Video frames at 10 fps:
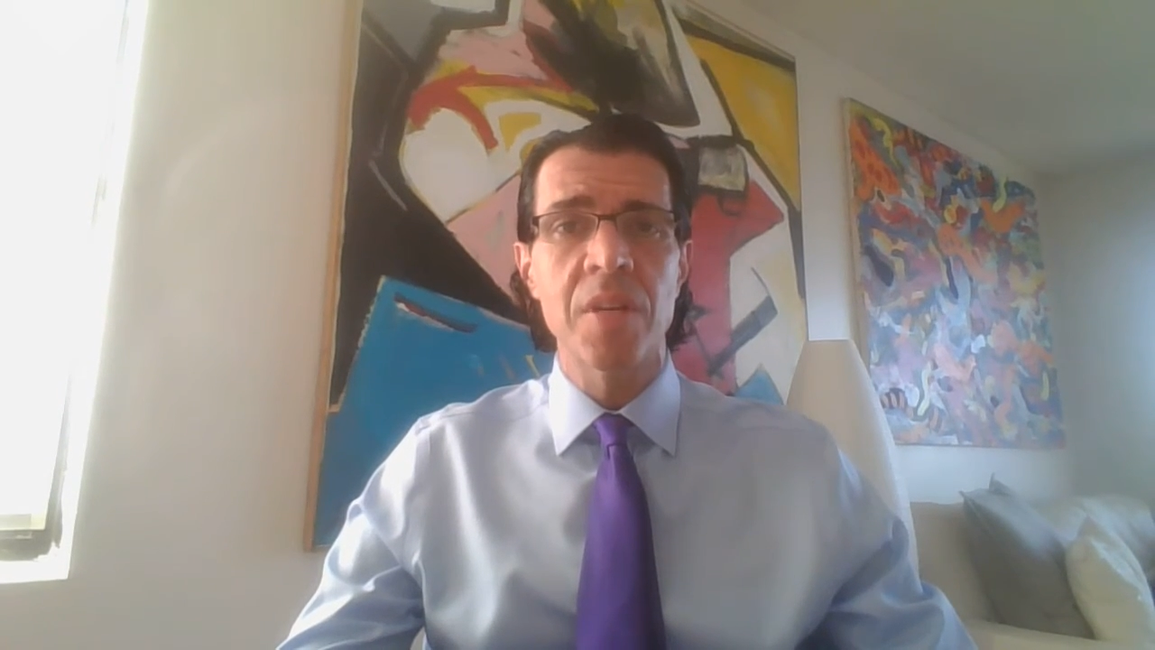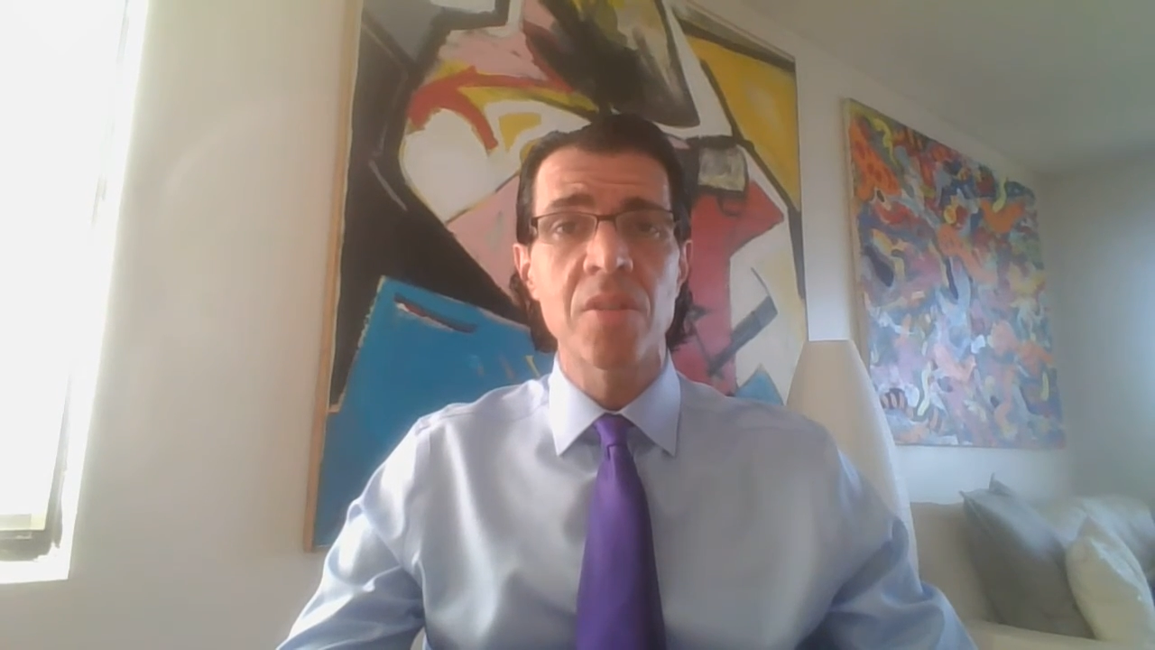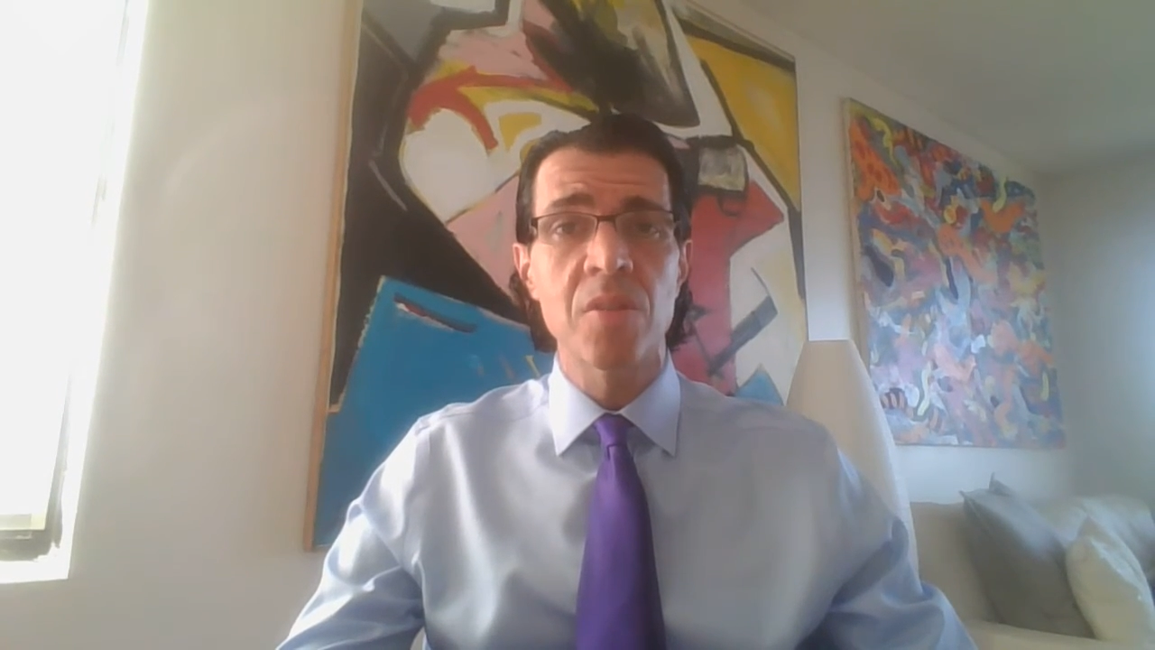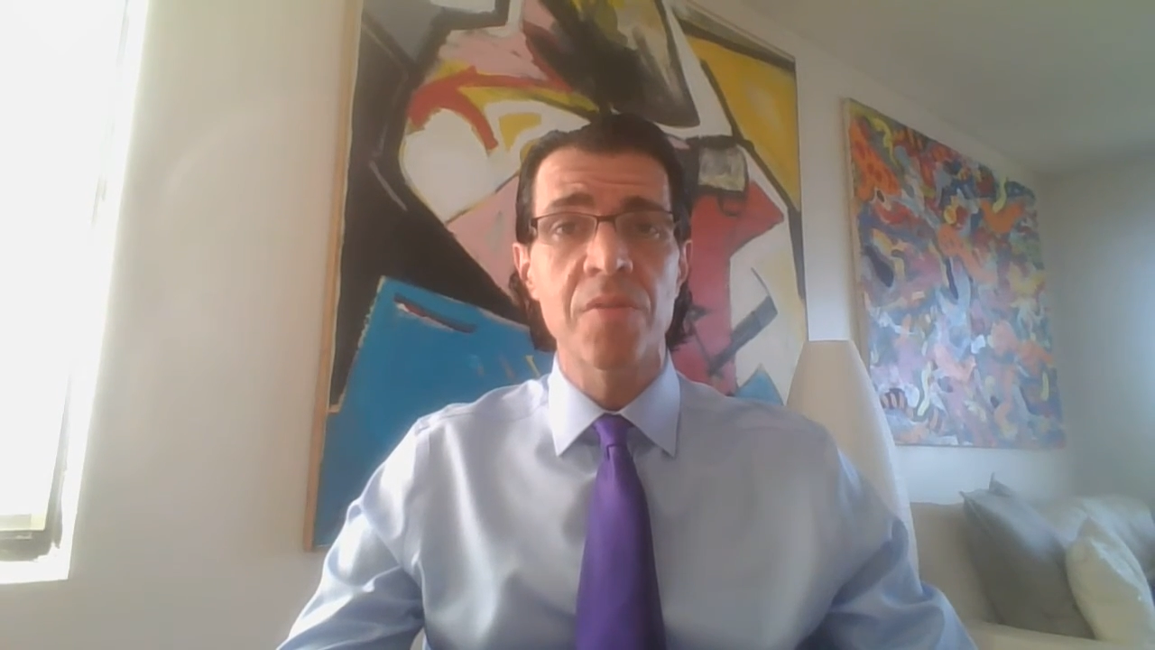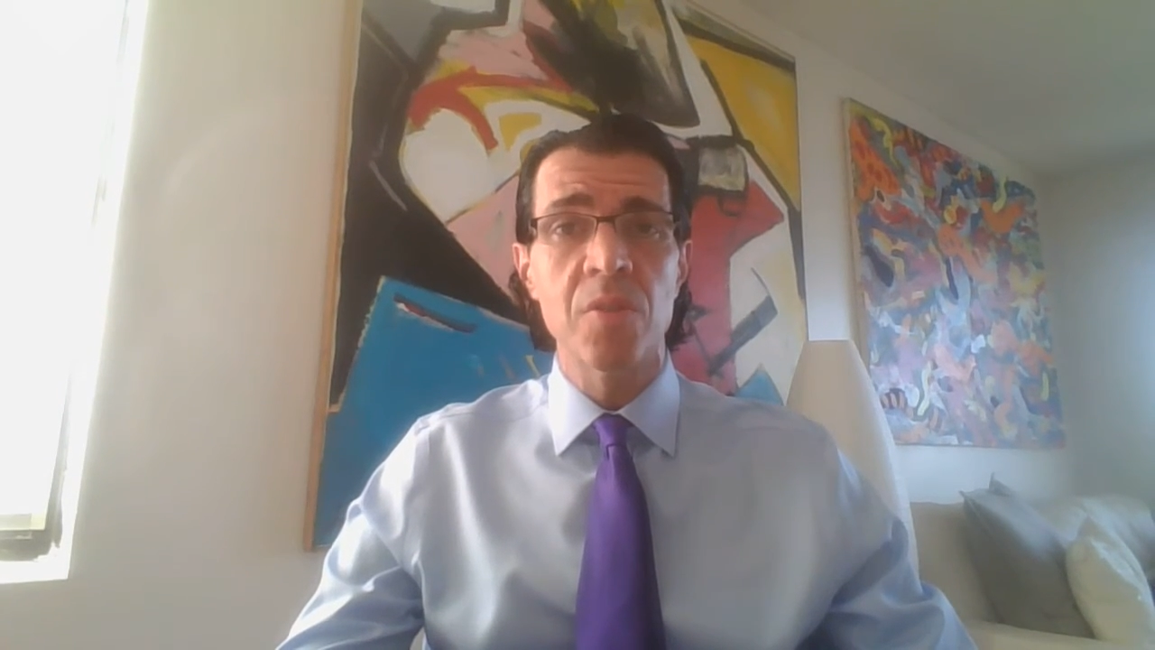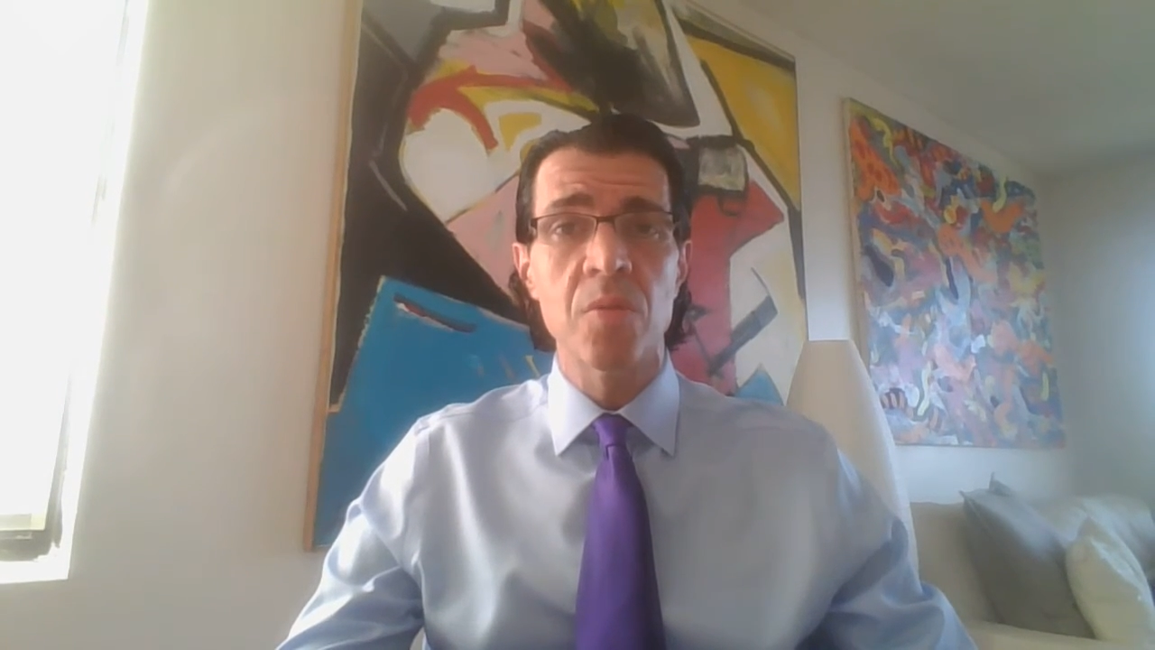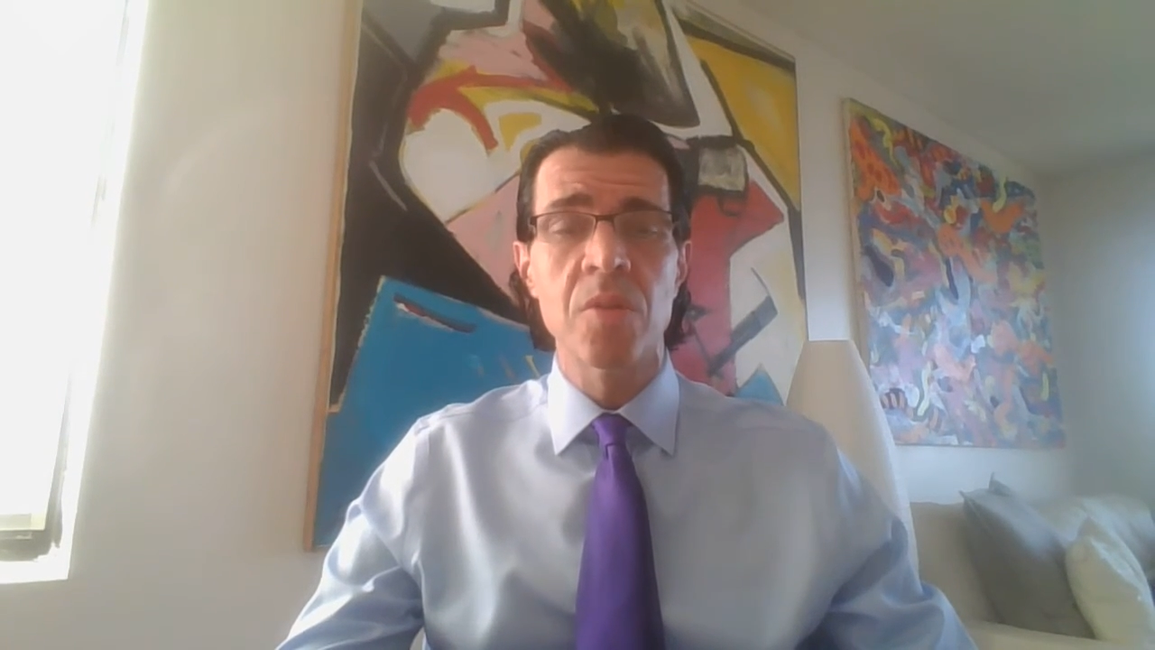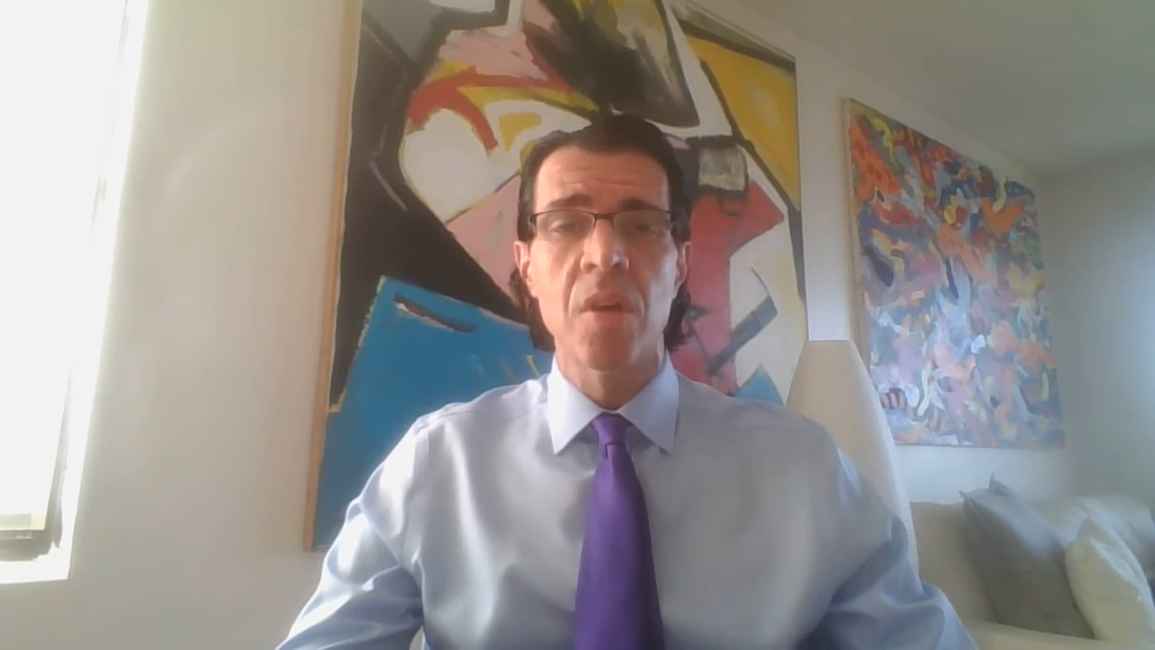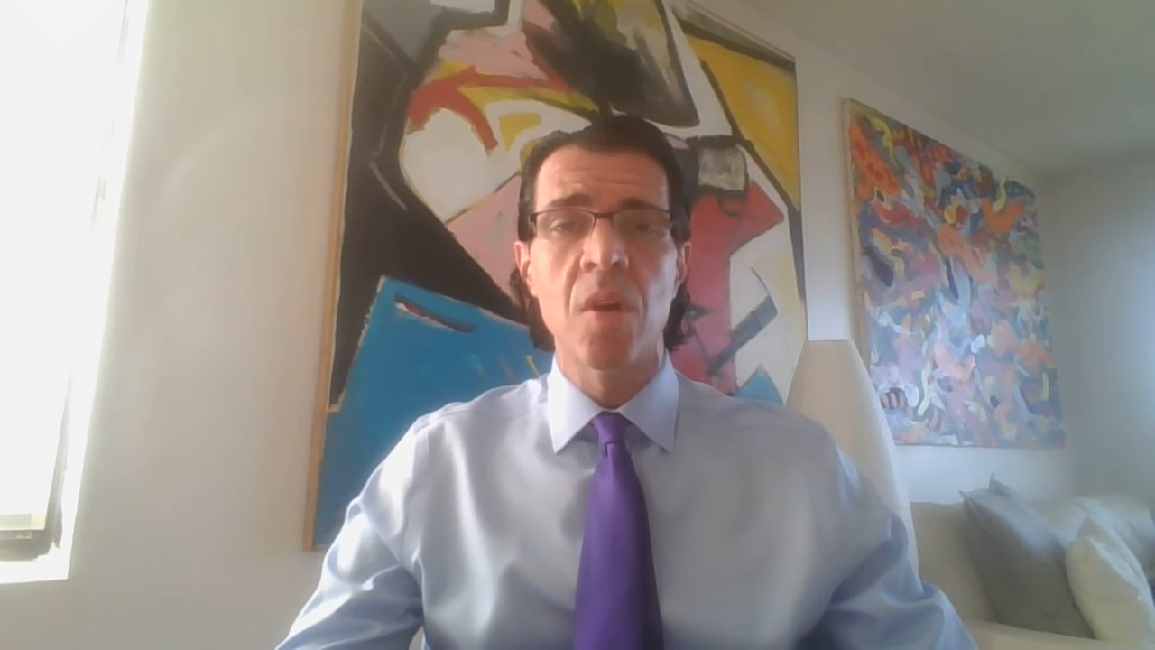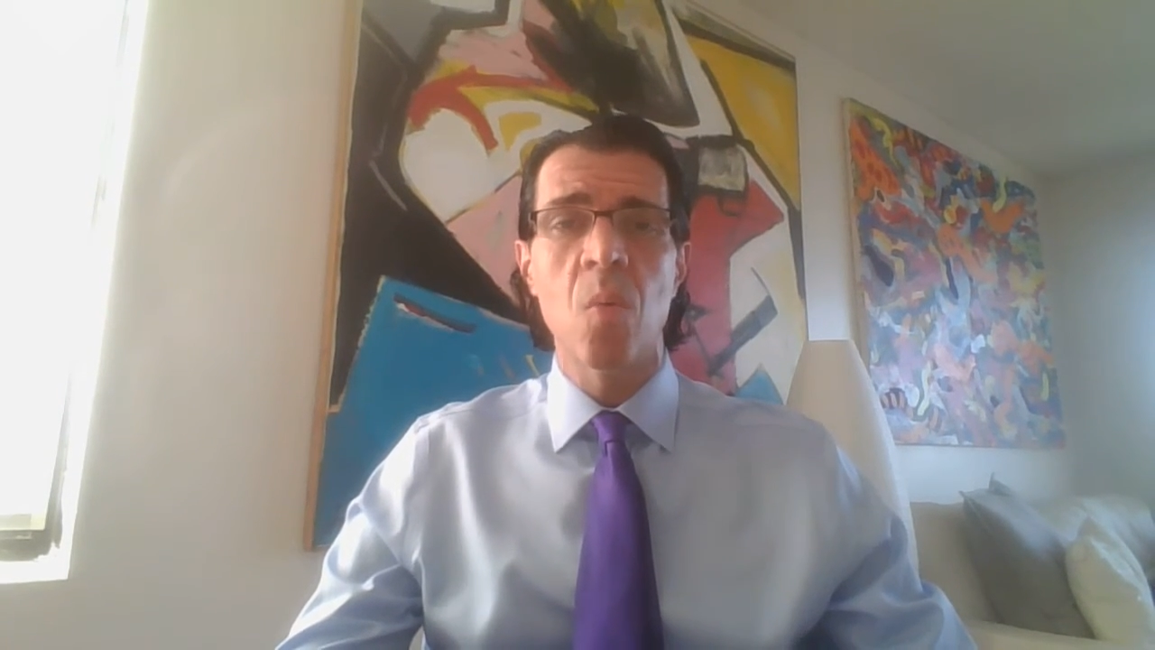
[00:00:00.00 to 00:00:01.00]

interviews.